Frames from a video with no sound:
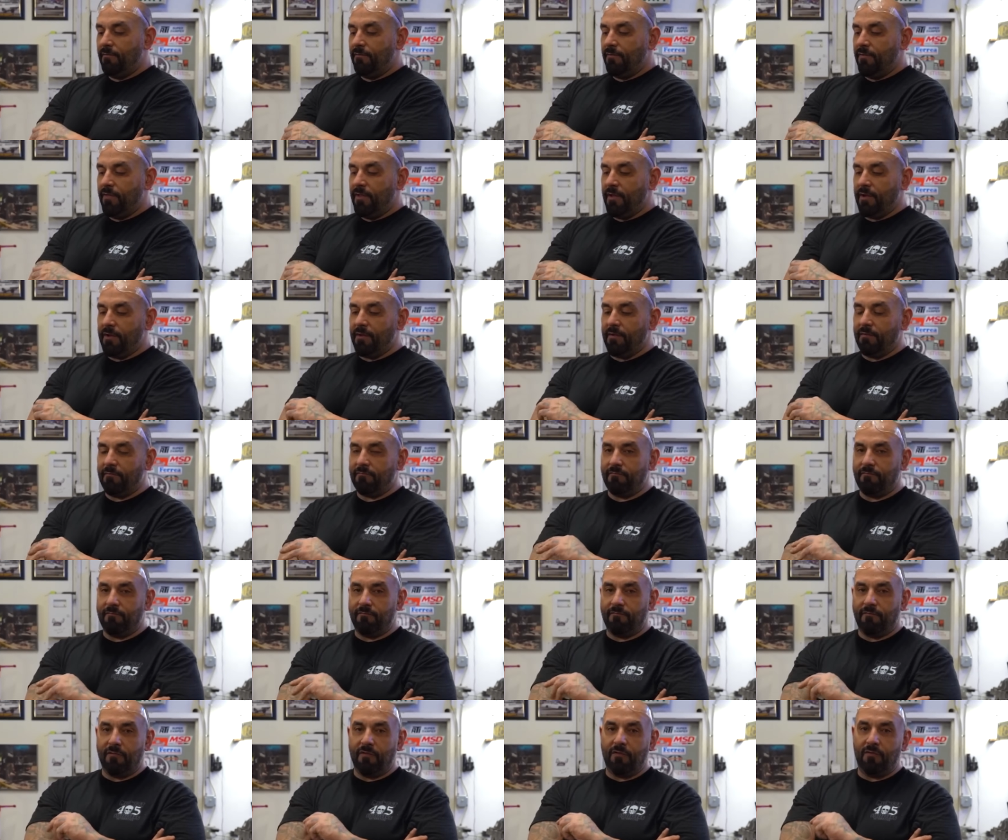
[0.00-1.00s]
it isn't
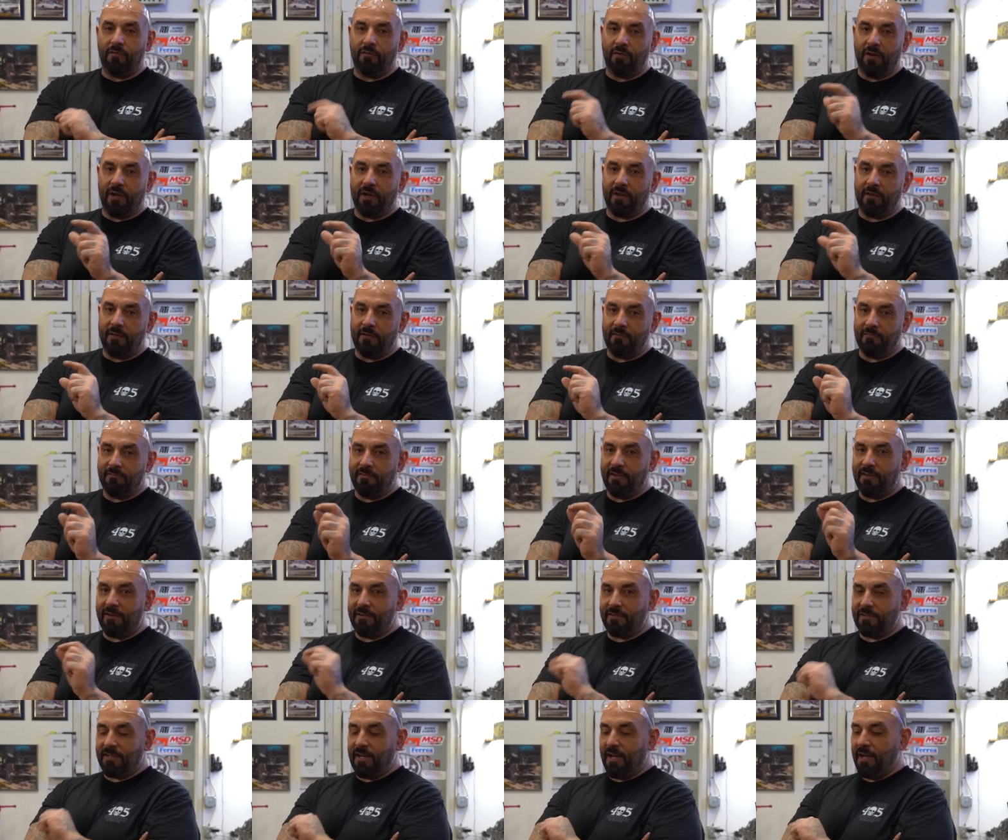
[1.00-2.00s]
just another random
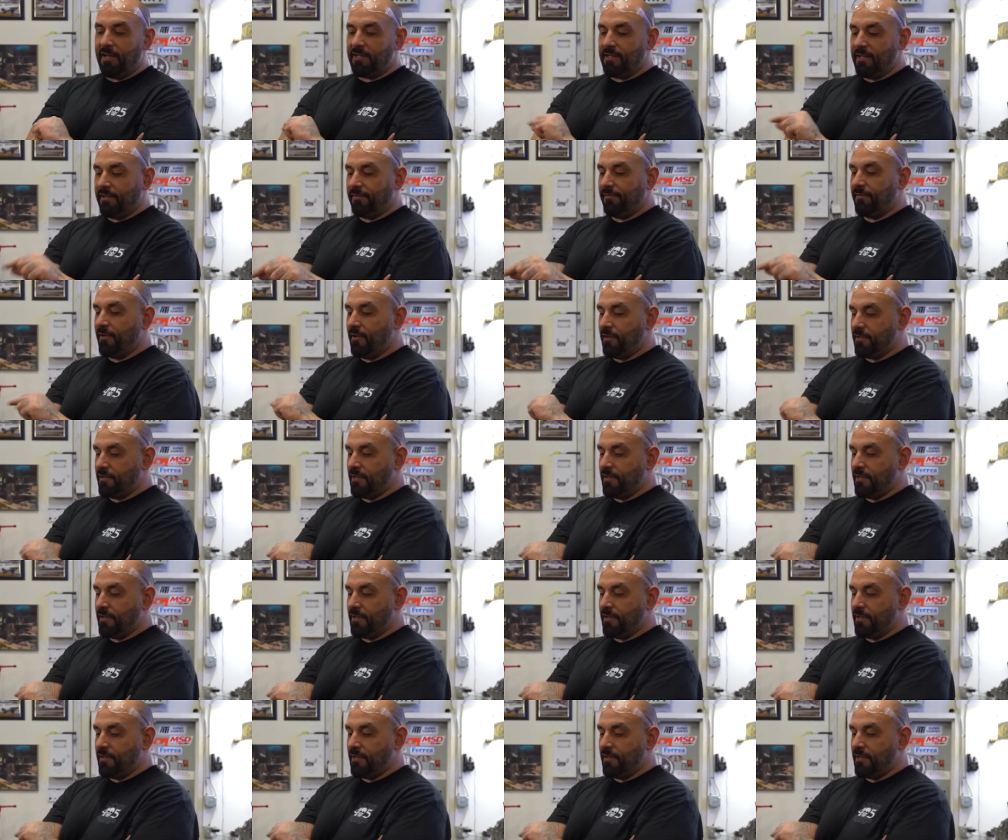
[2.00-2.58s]
car. They